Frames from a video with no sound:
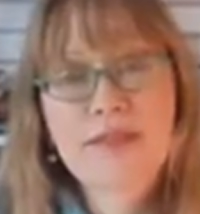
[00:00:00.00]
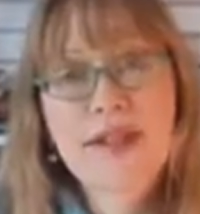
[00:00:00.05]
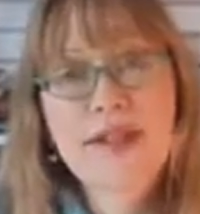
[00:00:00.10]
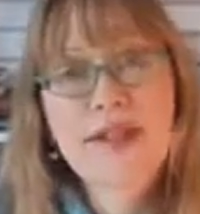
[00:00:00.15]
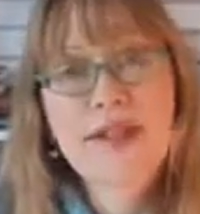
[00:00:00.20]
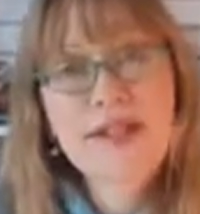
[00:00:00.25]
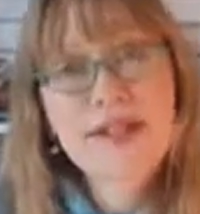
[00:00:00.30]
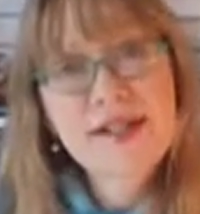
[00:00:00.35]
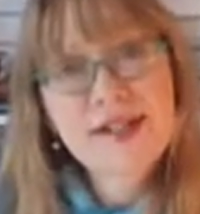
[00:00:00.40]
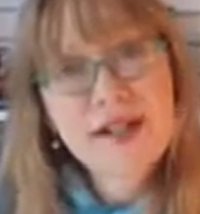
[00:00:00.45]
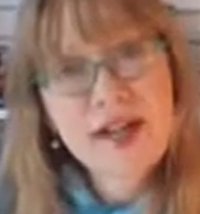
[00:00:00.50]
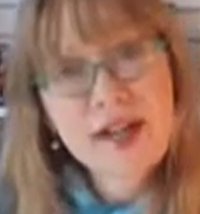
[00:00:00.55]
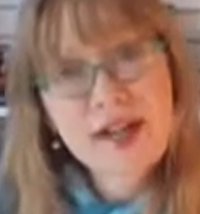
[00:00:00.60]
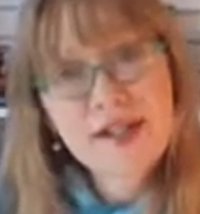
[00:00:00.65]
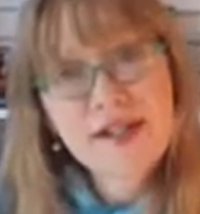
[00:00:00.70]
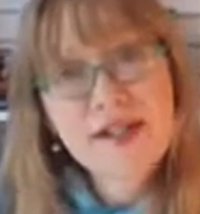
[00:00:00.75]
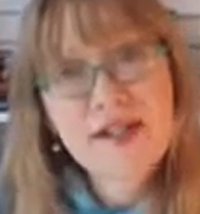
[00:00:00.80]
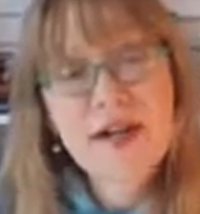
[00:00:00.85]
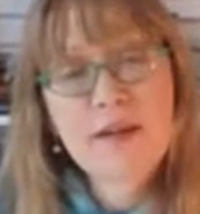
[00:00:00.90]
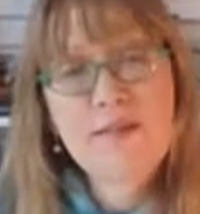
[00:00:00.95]
This
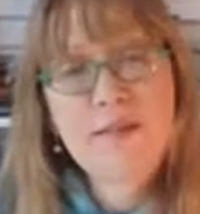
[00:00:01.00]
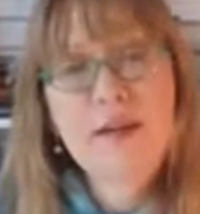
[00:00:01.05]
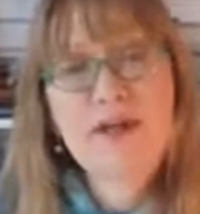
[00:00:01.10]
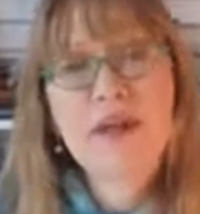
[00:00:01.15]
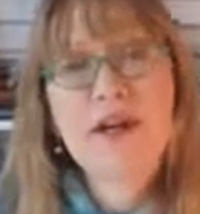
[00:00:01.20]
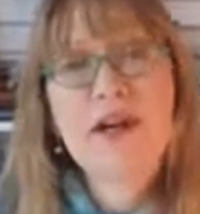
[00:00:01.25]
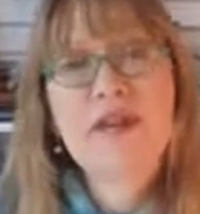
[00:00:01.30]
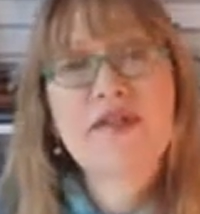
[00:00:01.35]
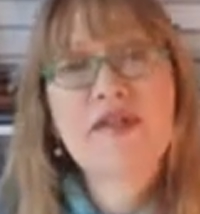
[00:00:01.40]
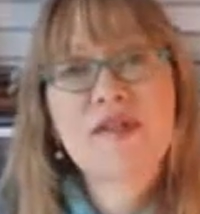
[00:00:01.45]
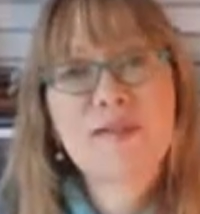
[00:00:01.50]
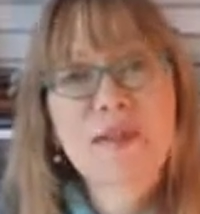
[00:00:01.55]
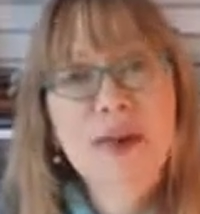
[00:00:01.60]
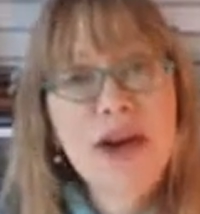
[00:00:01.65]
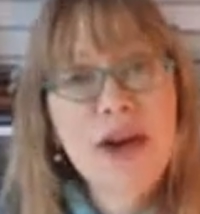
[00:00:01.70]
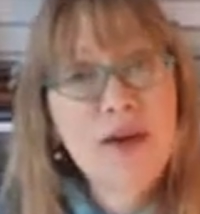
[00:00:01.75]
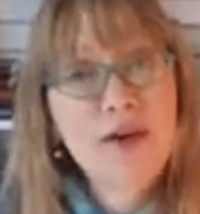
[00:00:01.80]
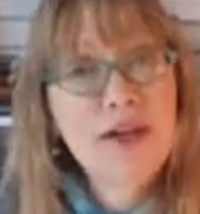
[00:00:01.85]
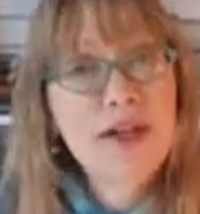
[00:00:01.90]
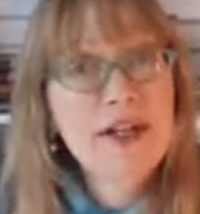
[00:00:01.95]
concept of
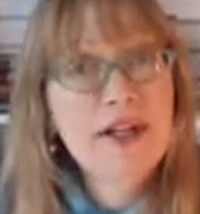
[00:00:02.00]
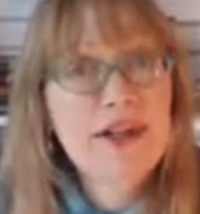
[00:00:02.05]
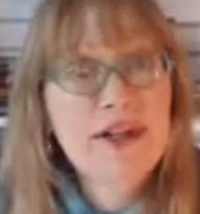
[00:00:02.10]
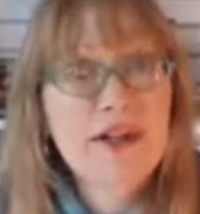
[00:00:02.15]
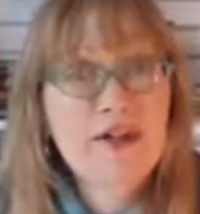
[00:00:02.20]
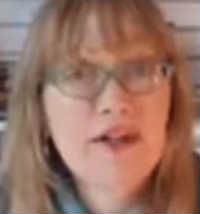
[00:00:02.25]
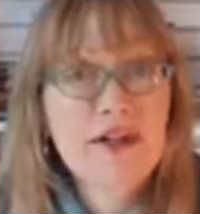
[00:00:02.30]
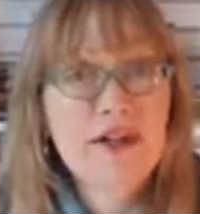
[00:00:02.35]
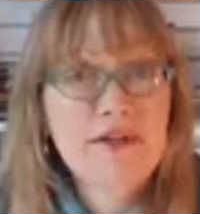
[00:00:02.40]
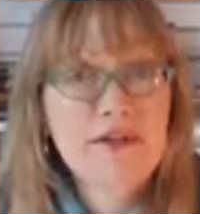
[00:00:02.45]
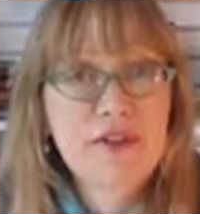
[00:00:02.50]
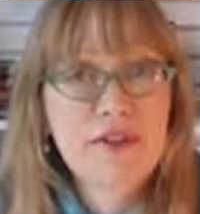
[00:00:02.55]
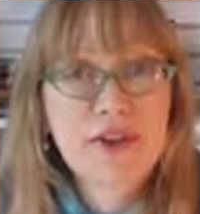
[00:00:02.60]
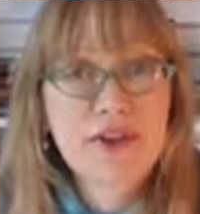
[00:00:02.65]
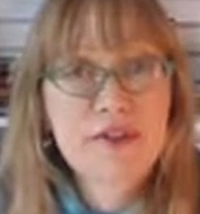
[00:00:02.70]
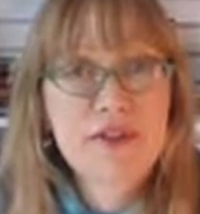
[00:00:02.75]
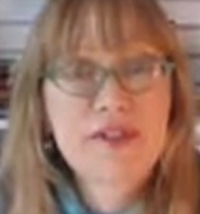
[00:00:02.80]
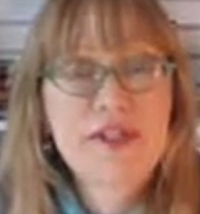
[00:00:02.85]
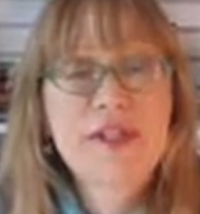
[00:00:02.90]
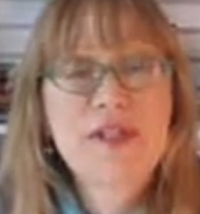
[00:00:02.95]
spiraling etheric flow
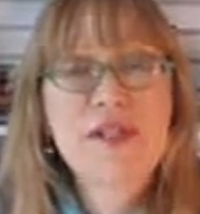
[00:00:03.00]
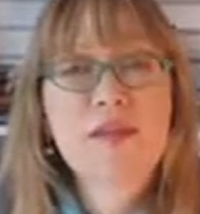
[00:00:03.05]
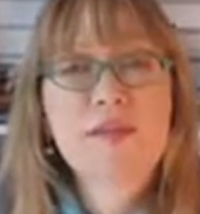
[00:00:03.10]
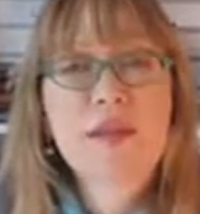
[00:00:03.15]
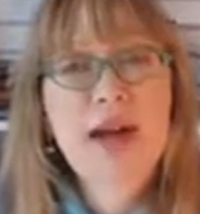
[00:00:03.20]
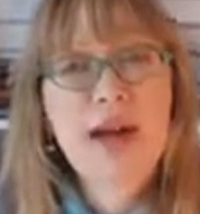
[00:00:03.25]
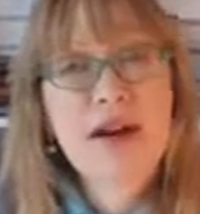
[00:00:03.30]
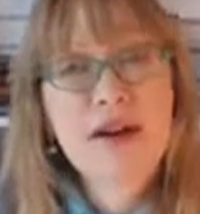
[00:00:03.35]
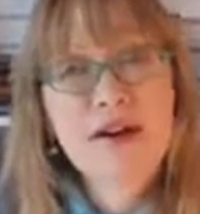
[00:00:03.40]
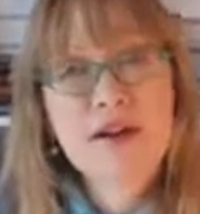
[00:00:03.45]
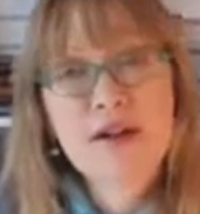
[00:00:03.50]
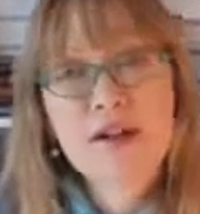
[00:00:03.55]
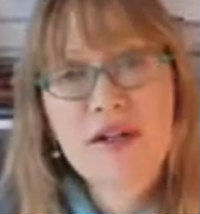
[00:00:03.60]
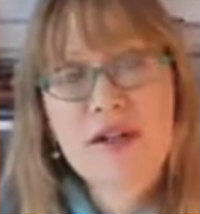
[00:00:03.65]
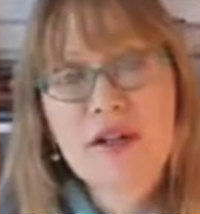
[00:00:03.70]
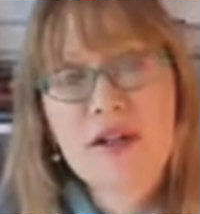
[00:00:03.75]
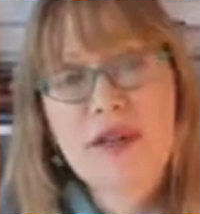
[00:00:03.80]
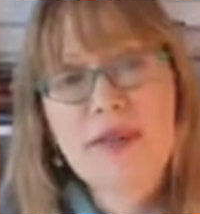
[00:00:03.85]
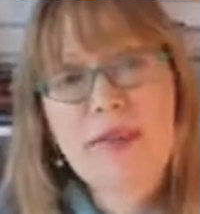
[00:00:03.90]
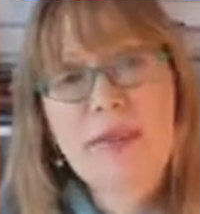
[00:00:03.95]
was inspired
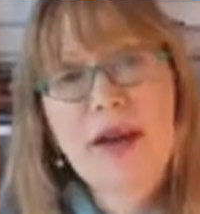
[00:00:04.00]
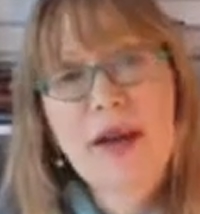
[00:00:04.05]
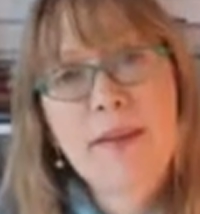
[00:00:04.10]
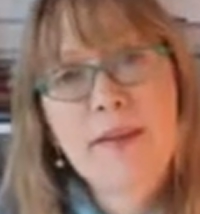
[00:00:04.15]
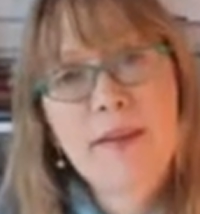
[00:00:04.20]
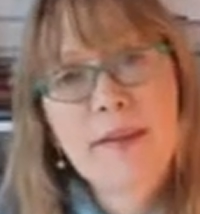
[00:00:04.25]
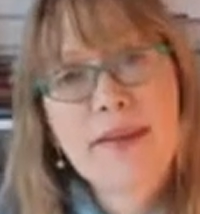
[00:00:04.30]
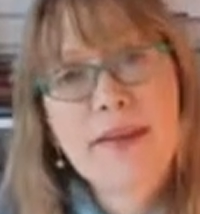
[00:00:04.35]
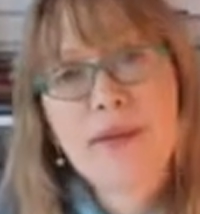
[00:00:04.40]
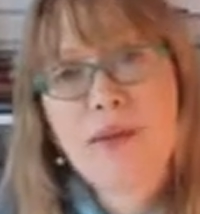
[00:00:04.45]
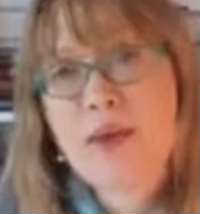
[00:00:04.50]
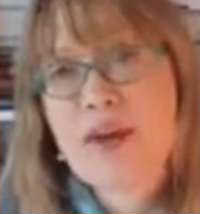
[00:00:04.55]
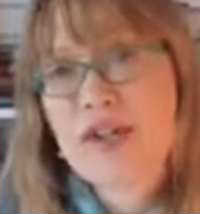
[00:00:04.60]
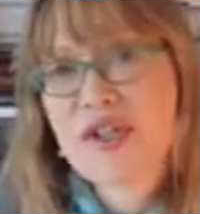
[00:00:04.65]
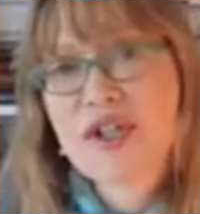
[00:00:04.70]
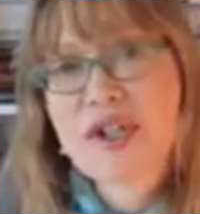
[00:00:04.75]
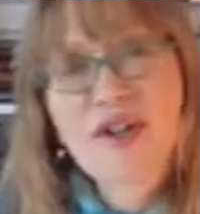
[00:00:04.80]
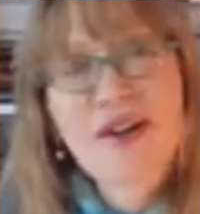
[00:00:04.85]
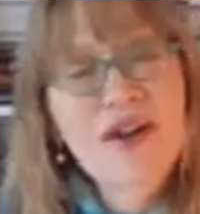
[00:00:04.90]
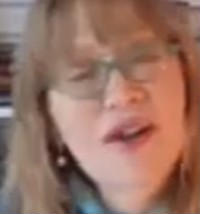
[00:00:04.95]
by me
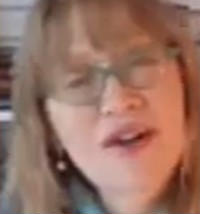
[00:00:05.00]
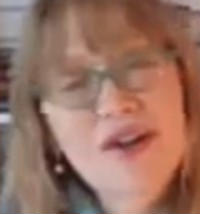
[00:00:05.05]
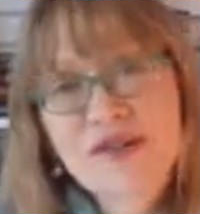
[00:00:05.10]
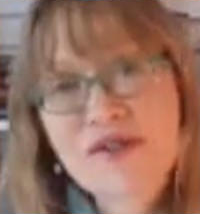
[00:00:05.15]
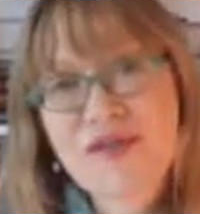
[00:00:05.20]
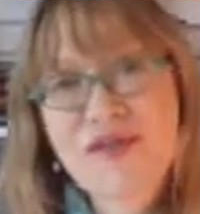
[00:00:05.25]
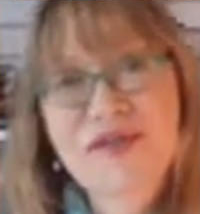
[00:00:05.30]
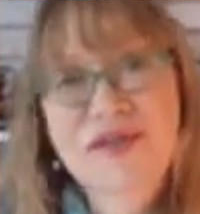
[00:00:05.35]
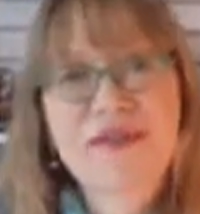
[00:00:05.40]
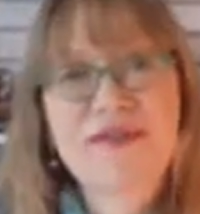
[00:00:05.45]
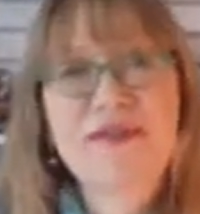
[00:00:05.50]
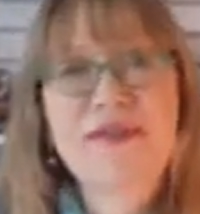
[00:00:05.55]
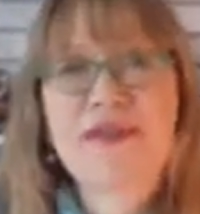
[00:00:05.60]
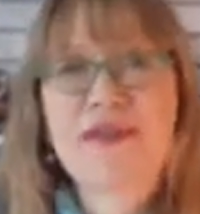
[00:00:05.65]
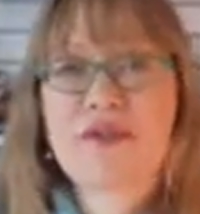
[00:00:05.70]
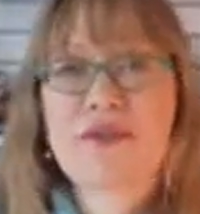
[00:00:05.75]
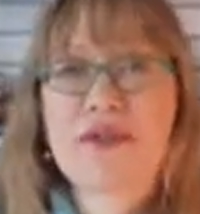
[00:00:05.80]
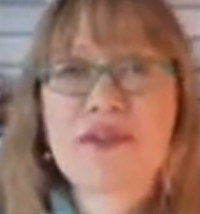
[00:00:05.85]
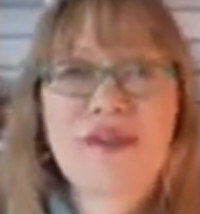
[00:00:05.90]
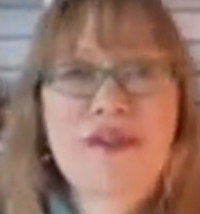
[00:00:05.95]
watching all sorts of
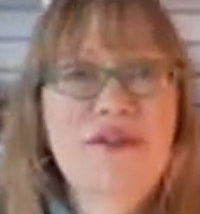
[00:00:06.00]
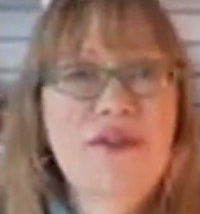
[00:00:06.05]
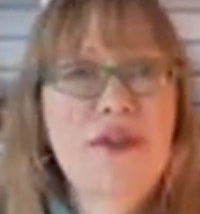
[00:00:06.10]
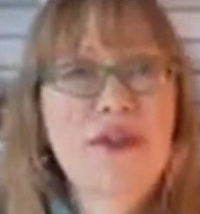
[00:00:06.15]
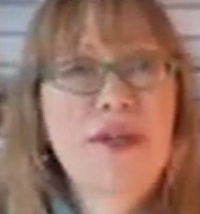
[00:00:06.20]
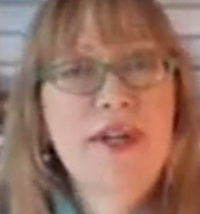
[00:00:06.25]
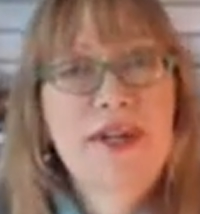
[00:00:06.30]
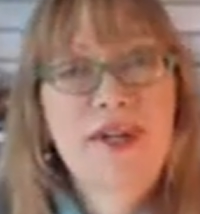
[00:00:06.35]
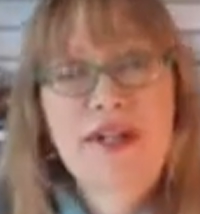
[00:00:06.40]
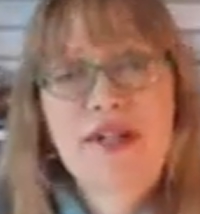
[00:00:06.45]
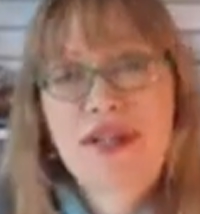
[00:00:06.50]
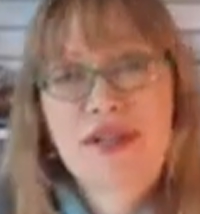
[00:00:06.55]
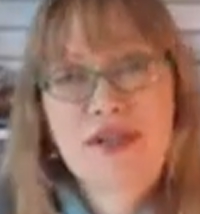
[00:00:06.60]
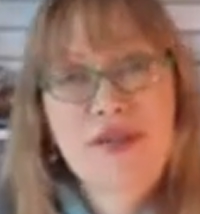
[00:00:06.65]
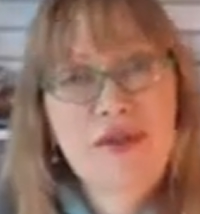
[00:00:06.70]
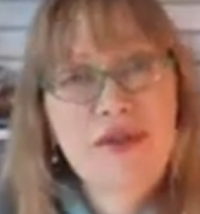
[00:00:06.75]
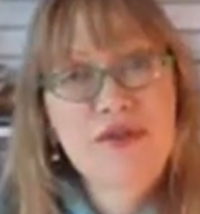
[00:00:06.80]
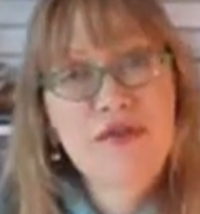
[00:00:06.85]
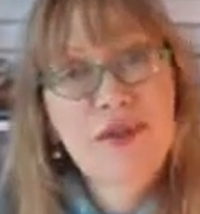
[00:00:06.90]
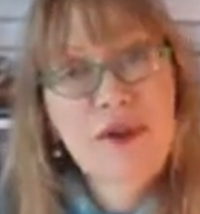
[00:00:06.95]
fluids flowing in nature
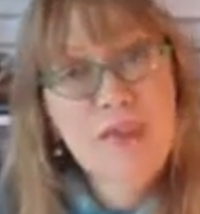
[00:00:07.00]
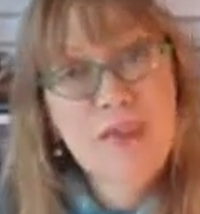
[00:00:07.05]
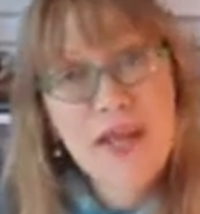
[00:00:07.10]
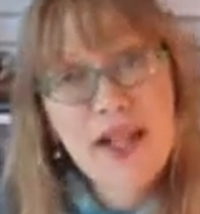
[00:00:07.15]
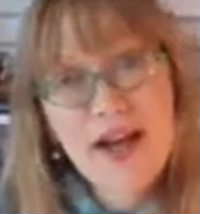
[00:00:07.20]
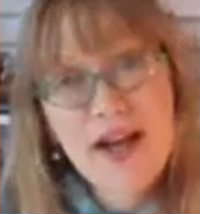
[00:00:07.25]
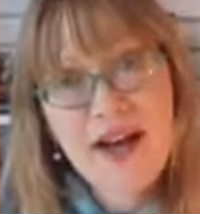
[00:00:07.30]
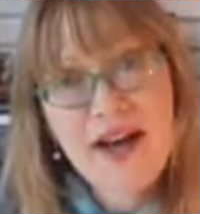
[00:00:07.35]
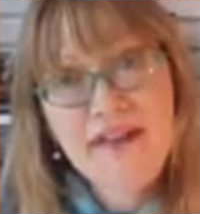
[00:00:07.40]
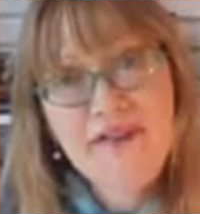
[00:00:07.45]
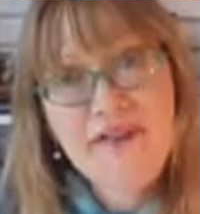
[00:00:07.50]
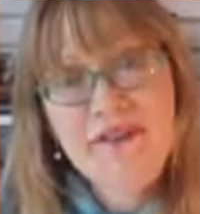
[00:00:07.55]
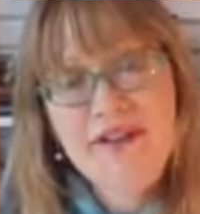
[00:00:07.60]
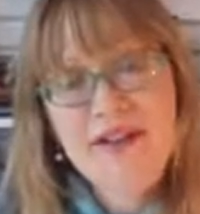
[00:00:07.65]
throughout my life.